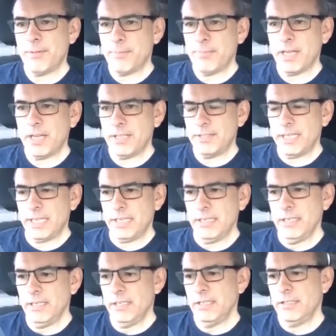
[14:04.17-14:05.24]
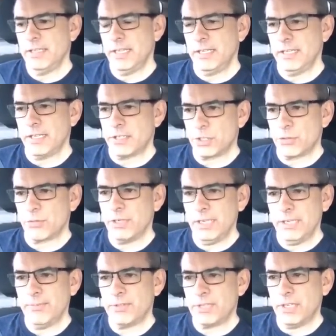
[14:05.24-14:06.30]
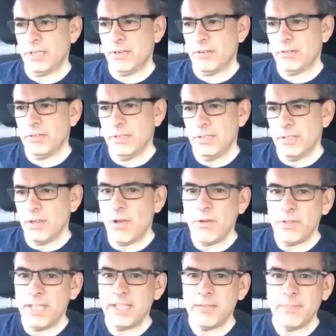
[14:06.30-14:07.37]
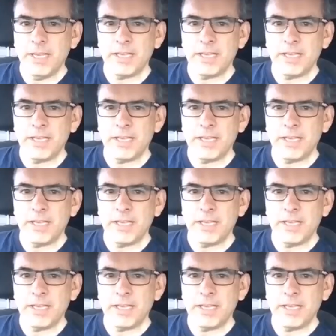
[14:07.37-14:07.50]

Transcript: is that trauma bond, that extremes, you know.